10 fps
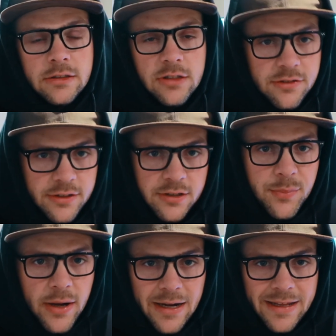listening to
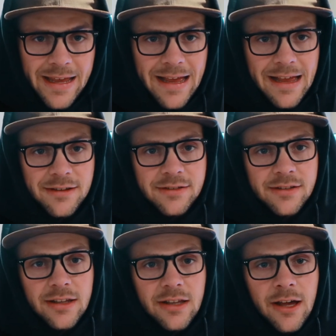podcasts,
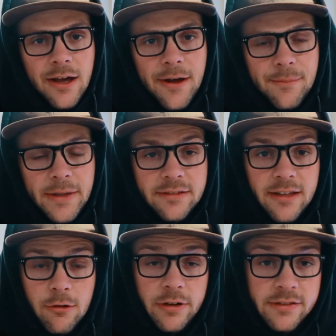etc., um,
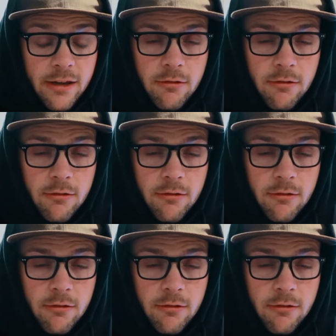etc.